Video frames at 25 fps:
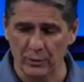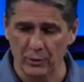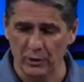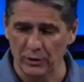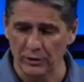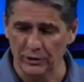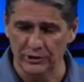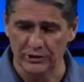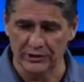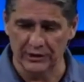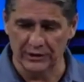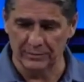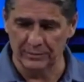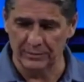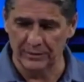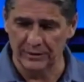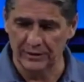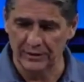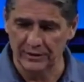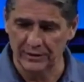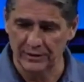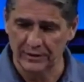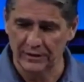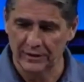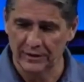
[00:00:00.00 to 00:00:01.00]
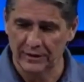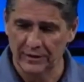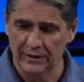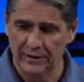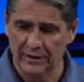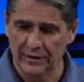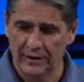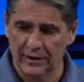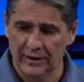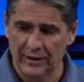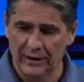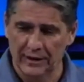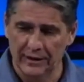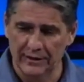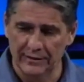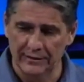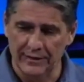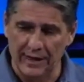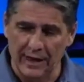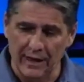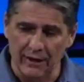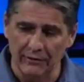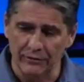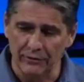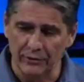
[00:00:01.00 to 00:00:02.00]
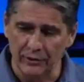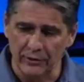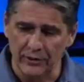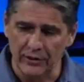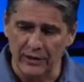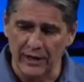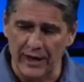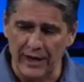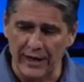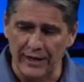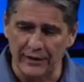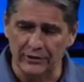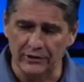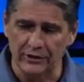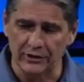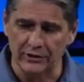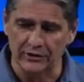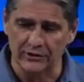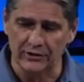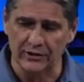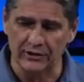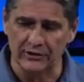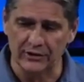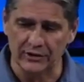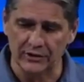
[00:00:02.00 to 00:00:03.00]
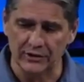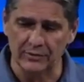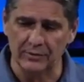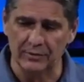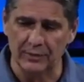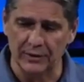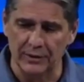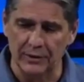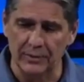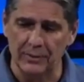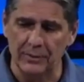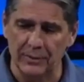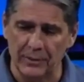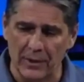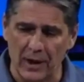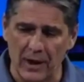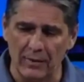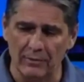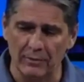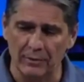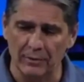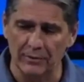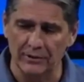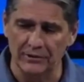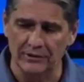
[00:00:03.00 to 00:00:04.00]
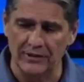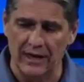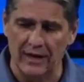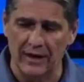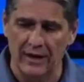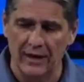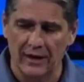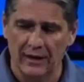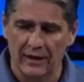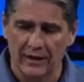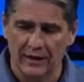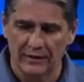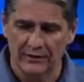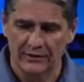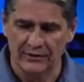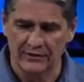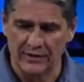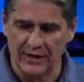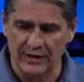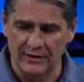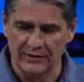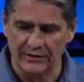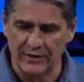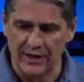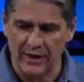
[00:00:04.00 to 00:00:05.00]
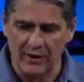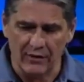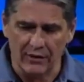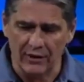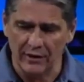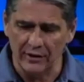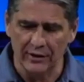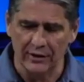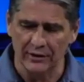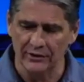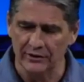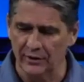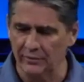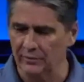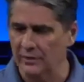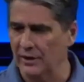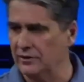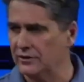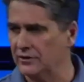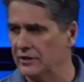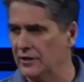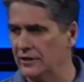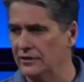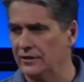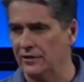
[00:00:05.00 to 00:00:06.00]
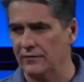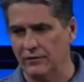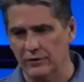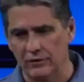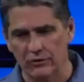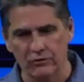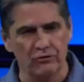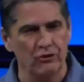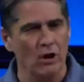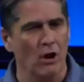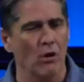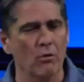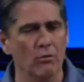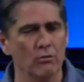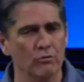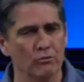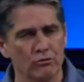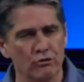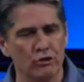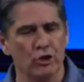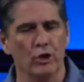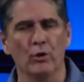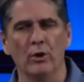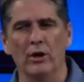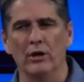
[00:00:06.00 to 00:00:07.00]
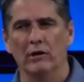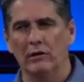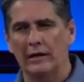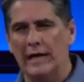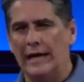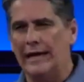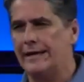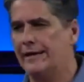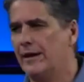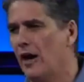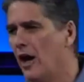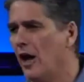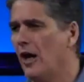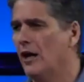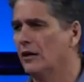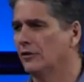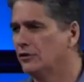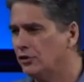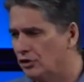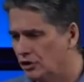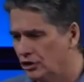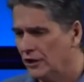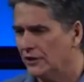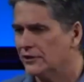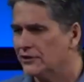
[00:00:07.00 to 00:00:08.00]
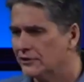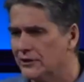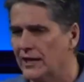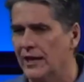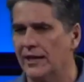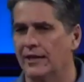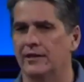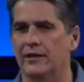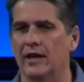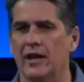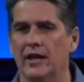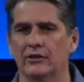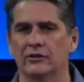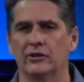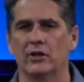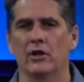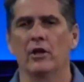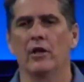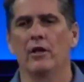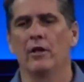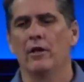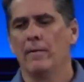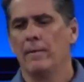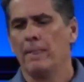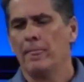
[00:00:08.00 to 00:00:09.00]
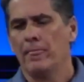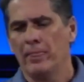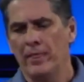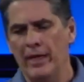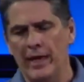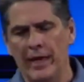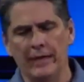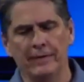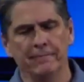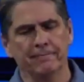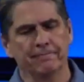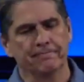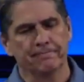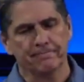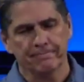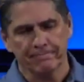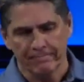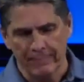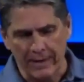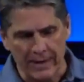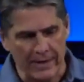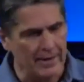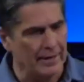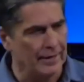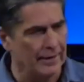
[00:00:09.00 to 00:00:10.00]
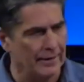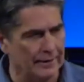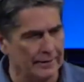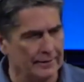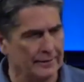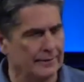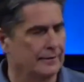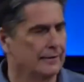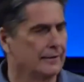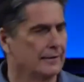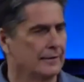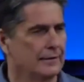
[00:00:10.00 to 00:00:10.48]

worship. And down through the ages, this has been a problem, is that sectarianism that says if you don't do it like us, just like us, then, man,